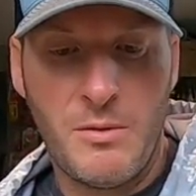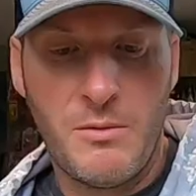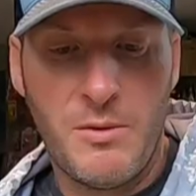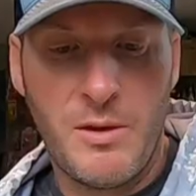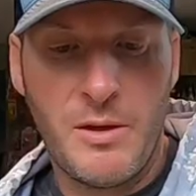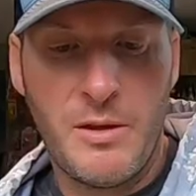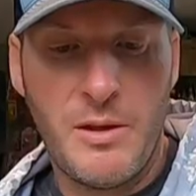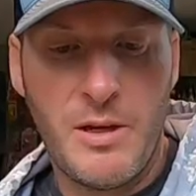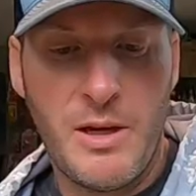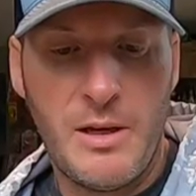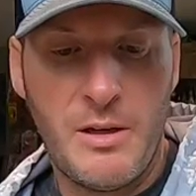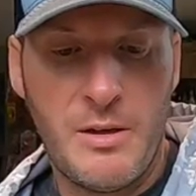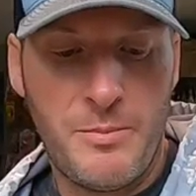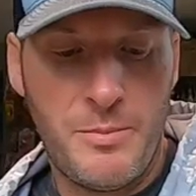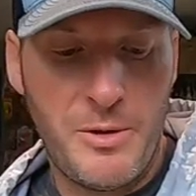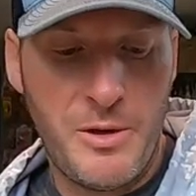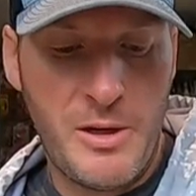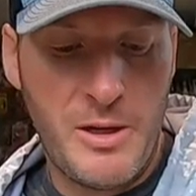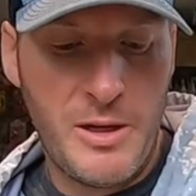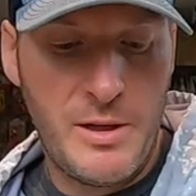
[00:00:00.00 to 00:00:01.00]
thread that
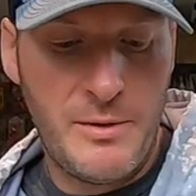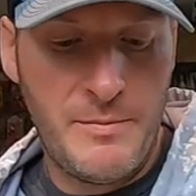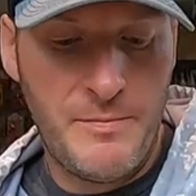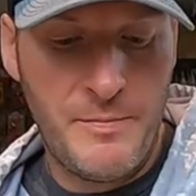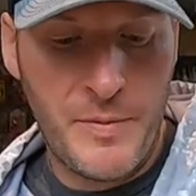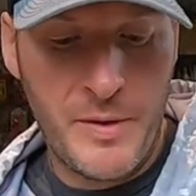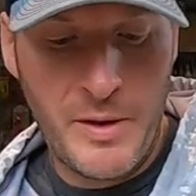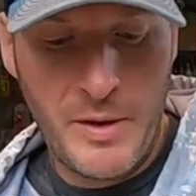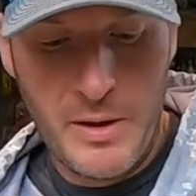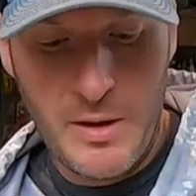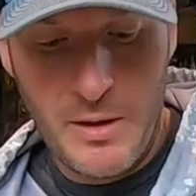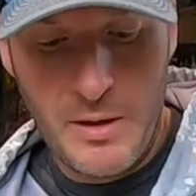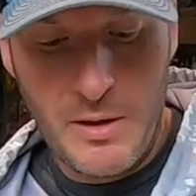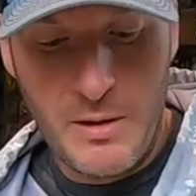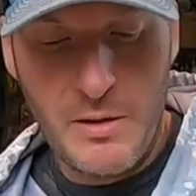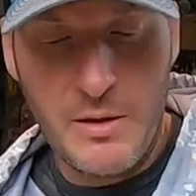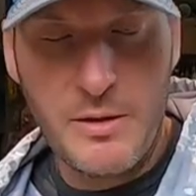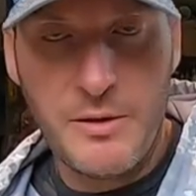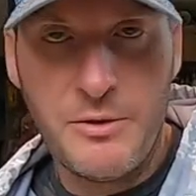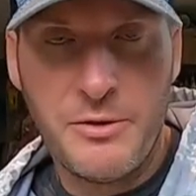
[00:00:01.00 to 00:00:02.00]
up and on,
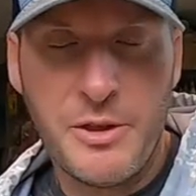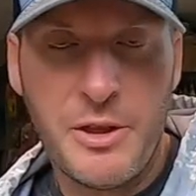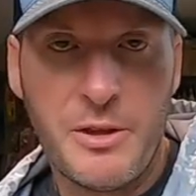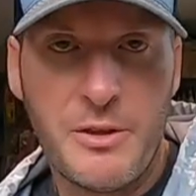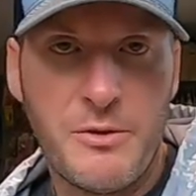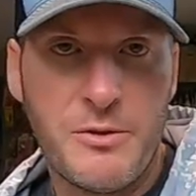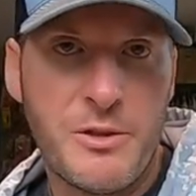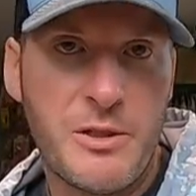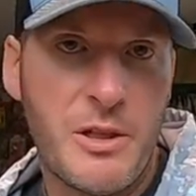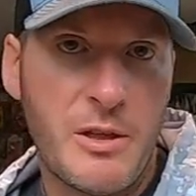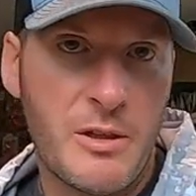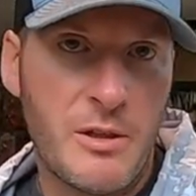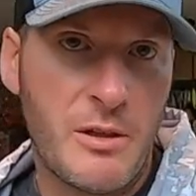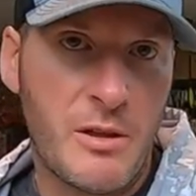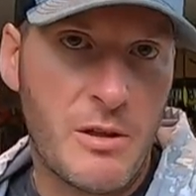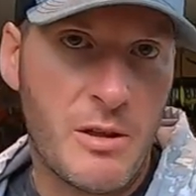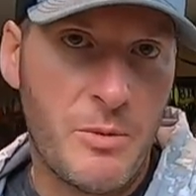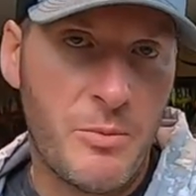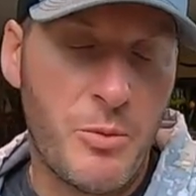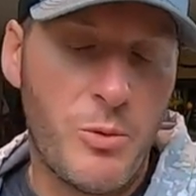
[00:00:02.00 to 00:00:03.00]
and then you take your
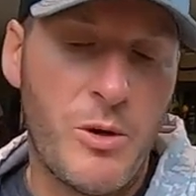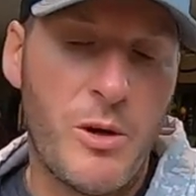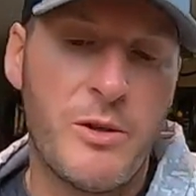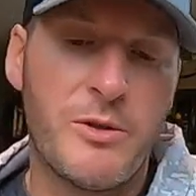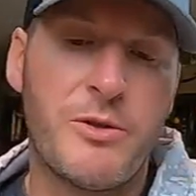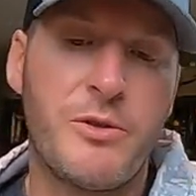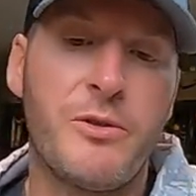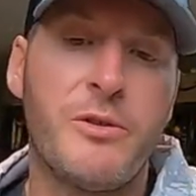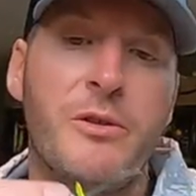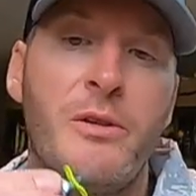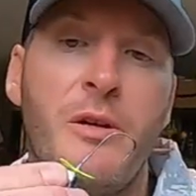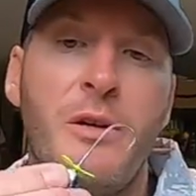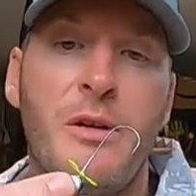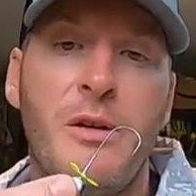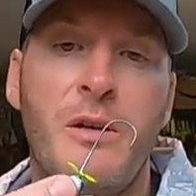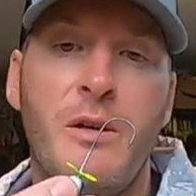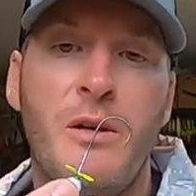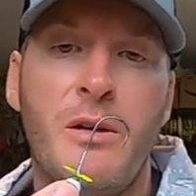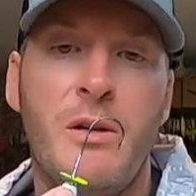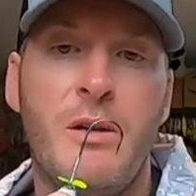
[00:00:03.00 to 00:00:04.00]
second cup washer
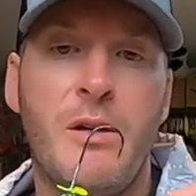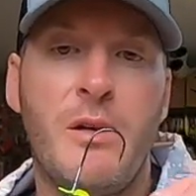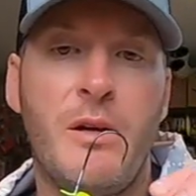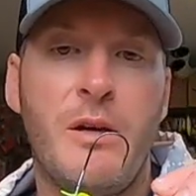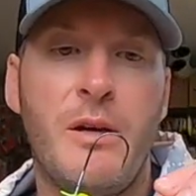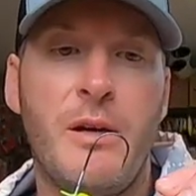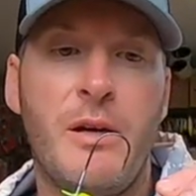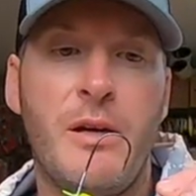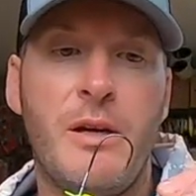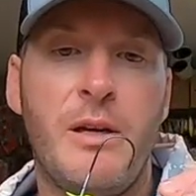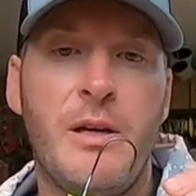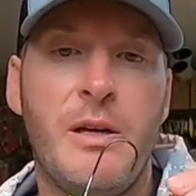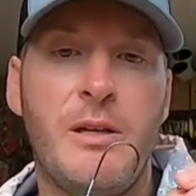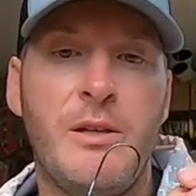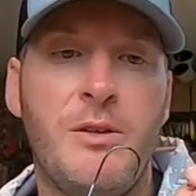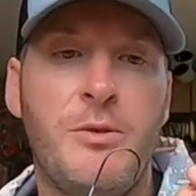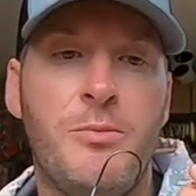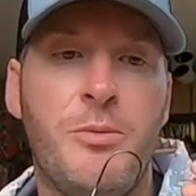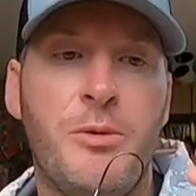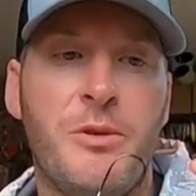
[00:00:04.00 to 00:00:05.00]

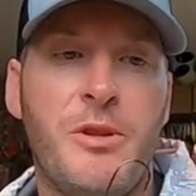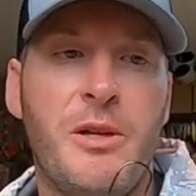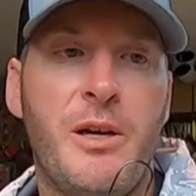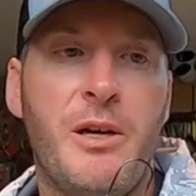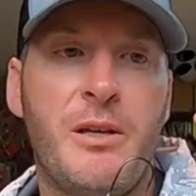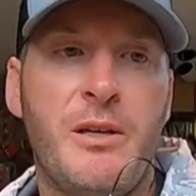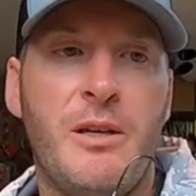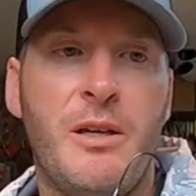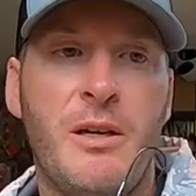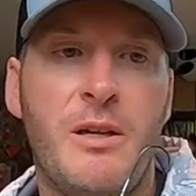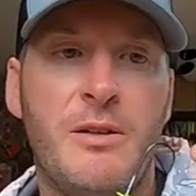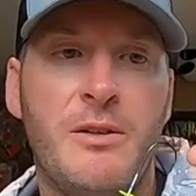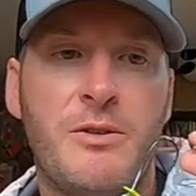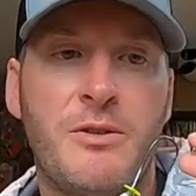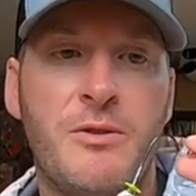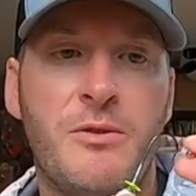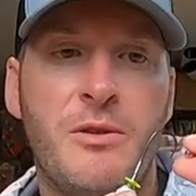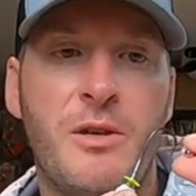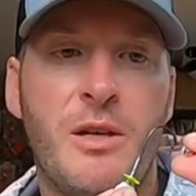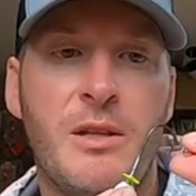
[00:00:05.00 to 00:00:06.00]
and you put that again
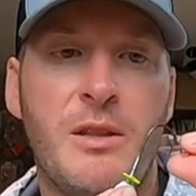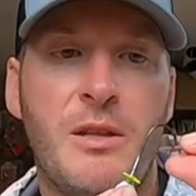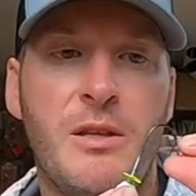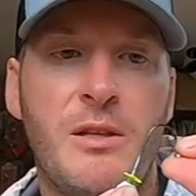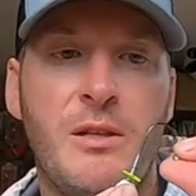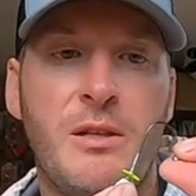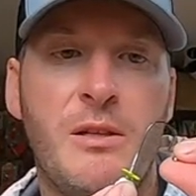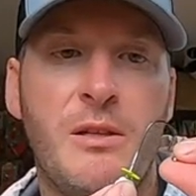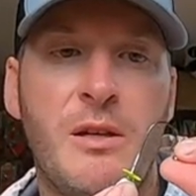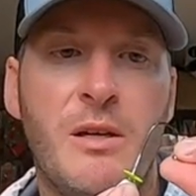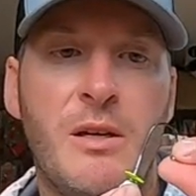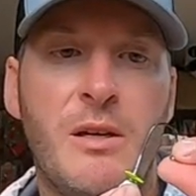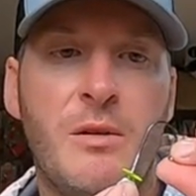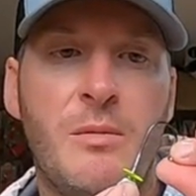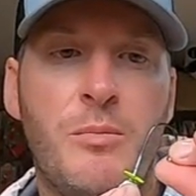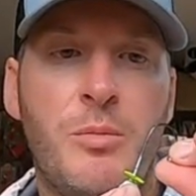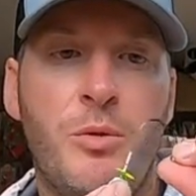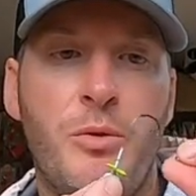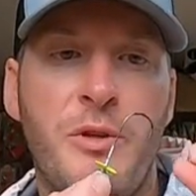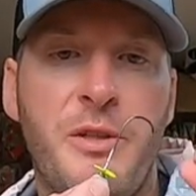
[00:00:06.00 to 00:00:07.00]
so that the
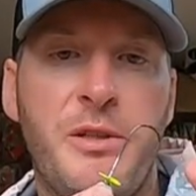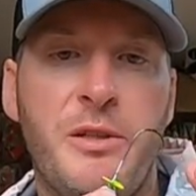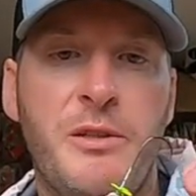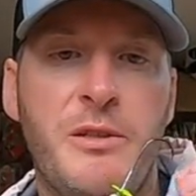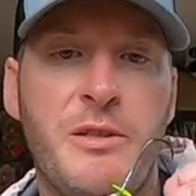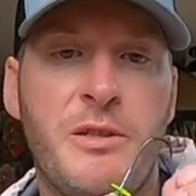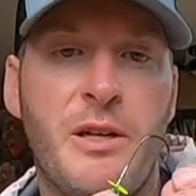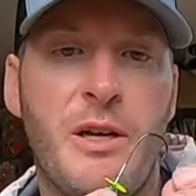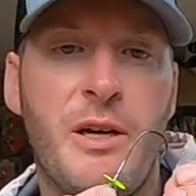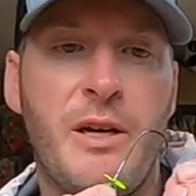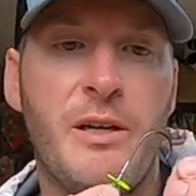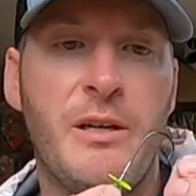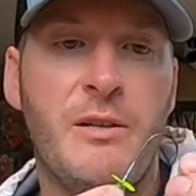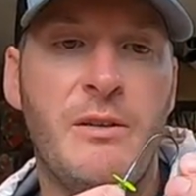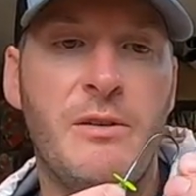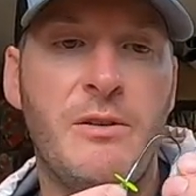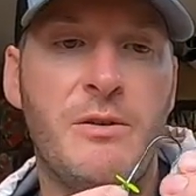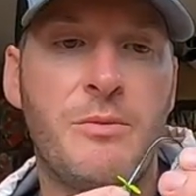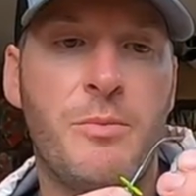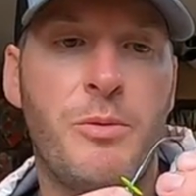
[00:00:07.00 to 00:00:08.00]
pointed
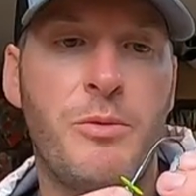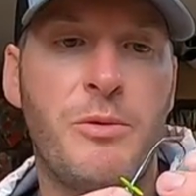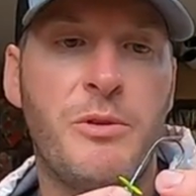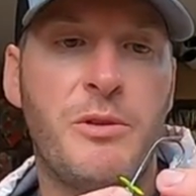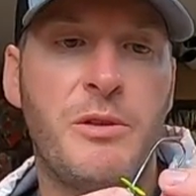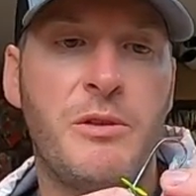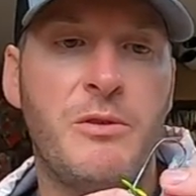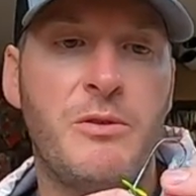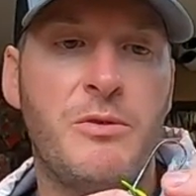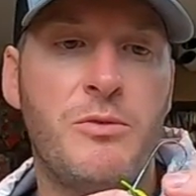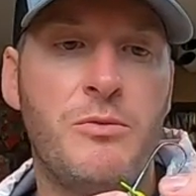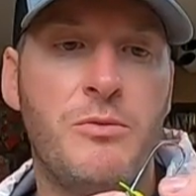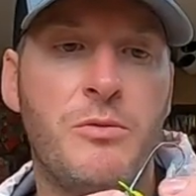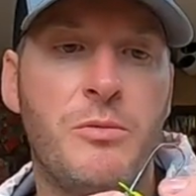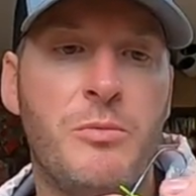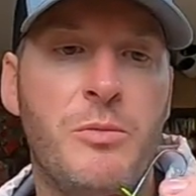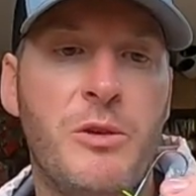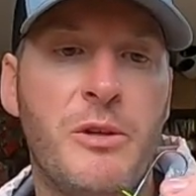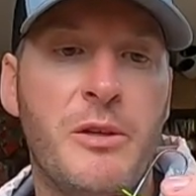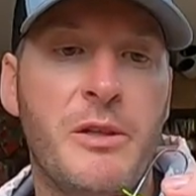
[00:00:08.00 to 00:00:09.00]
side is pointing to
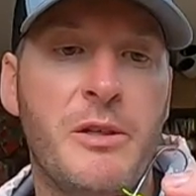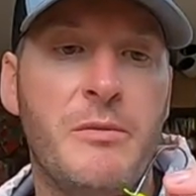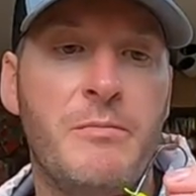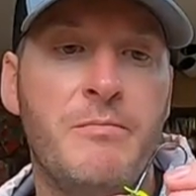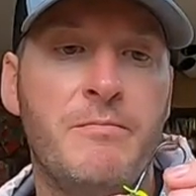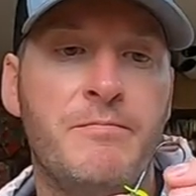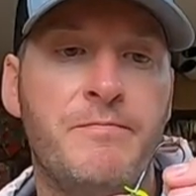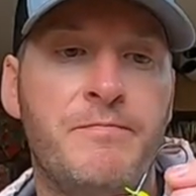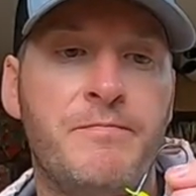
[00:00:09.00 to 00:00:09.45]
the blade.